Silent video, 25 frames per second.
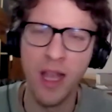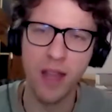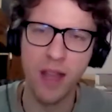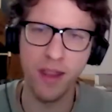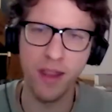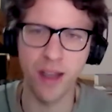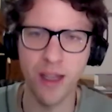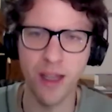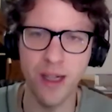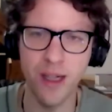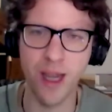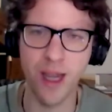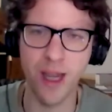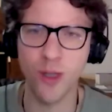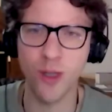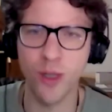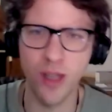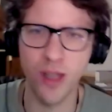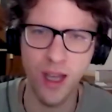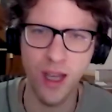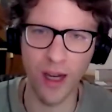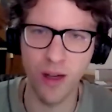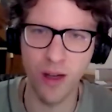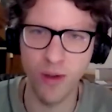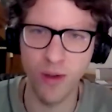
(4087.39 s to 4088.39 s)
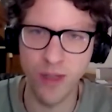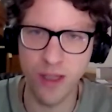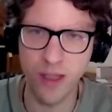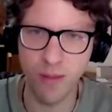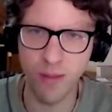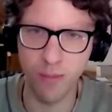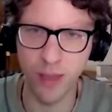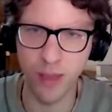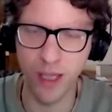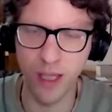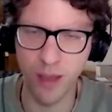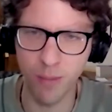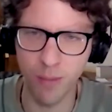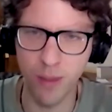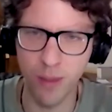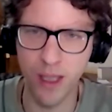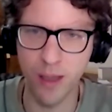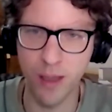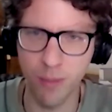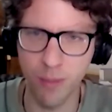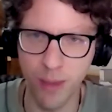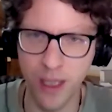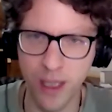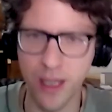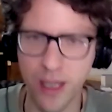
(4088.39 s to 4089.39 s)
the connection that goes blink,
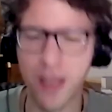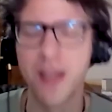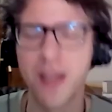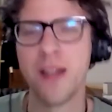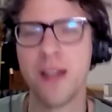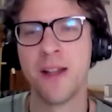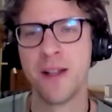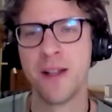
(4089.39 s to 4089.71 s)
blink, blink.